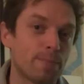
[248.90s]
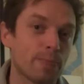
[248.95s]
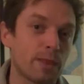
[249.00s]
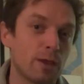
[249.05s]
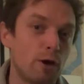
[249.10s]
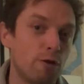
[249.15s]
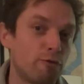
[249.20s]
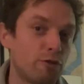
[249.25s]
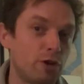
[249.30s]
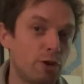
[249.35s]

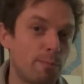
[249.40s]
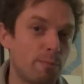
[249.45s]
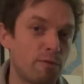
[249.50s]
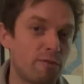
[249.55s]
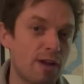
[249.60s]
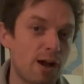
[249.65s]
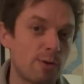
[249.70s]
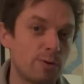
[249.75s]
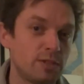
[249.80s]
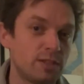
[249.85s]
over a number of
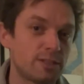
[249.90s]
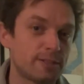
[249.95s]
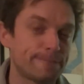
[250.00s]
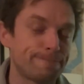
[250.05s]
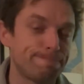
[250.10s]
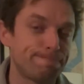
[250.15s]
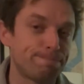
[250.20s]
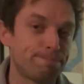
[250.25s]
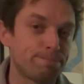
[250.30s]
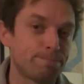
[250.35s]
hours.
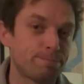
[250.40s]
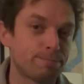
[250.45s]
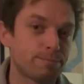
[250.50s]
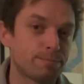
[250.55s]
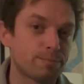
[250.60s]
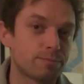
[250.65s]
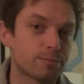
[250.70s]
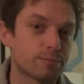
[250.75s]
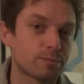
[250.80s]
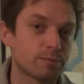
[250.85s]

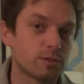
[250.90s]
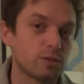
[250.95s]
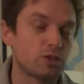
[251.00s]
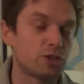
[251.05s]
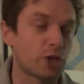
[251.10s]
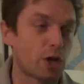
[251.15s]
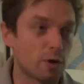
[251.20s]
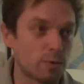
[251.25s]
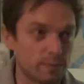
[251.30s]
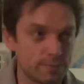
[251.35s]

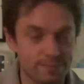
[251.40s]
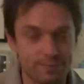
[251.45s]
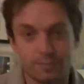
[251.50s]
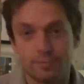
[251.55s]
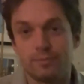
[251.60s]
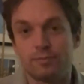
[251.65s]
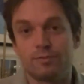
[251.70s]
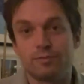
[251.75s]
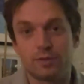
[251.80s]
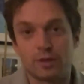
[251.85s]
So,
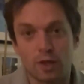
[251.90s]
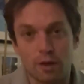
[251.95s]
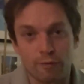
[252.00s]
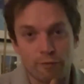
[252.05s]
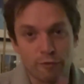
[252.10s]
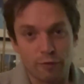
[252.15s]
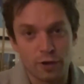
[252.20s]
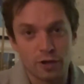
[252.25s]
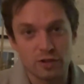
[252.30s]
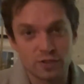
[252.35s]
the
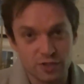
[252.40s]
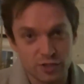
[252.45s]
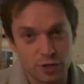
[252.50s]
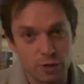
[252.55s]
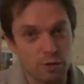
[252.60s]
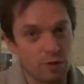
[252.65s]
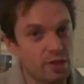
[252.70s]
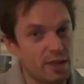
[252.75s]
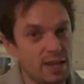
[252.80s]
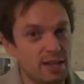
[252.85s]
first
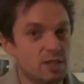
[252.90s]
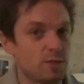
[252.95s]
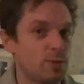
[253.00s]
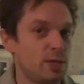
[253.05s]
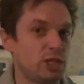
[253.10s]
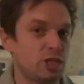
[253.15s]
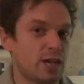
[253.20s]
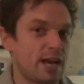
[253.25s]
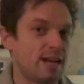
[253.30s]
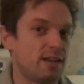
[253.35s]
two settings we
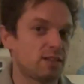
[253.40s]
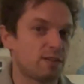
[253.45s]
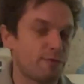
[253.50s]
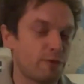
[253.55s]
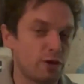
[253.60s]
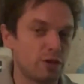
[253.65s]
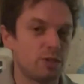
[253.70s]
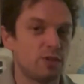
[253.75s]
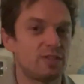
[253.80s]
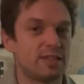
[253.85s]

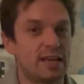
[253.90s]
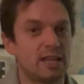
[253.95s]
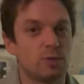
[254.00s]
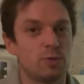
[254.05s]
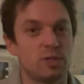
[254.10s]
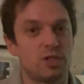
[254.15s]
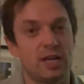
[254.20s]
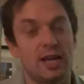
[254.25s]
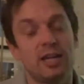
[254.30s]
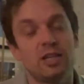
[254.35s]

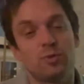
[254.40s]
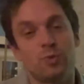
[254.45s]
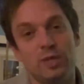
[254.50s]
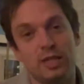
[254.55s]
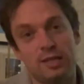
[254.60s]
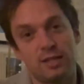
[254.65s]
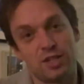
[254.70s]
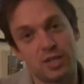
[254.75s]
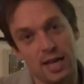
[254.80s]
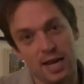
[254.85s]
changed, we
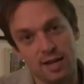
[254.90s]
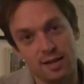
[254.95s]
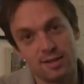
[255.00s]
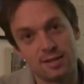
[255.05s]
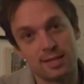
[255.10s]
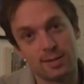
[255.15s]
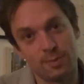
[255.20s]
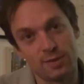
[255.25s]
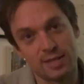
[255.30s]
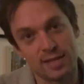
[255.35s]
changed
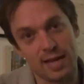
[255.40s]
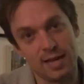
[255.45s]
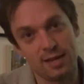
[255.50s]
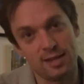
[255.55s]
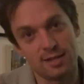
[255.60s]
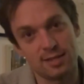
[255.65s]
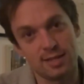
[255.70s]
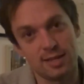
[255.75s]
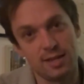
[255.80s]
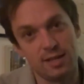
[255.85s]

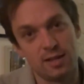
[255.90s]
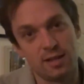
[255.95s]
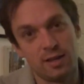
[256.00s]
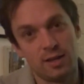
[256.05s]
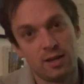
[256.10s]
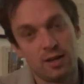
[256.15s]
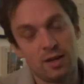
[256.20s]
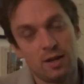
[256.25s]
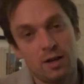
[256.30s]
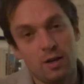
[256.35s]
simultaneously.
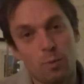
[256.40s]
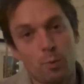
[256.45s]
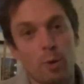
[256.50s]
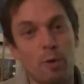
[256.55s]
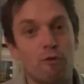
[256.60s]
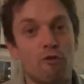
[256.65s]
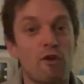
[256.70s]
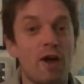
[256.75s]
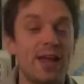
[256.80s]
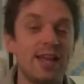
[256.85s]
We
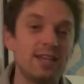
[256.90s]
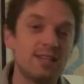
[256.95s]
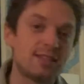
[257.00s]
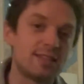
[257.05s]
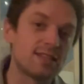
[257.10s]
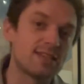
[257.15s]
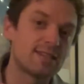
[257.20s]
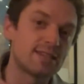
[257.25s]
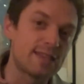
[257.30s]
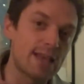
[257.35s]
raised
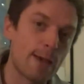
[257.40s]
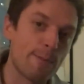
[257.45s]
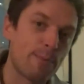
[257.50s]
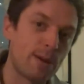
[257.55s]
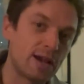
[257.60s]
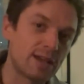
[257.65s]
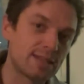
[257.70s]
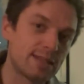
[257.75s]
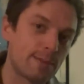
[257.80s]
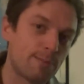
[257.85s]
the
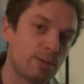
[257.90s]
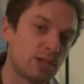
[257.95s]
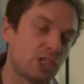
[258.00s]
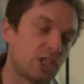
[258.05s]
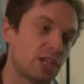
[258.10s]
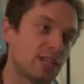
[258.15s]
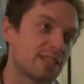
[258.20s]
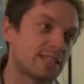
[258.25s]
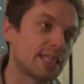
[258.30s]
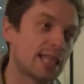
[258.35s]
setback
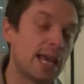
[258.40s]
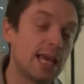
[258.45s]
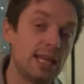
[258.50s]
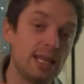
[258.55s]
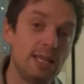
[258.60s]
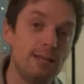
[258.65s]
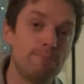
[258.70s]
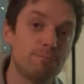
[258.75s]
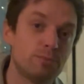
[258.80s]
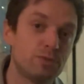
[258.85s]
temperature
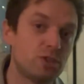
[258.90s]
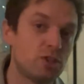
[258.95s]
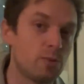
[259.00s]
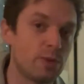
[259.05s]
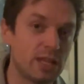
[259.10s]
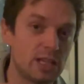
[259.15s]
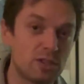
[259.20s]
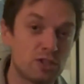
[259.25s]
slightly to within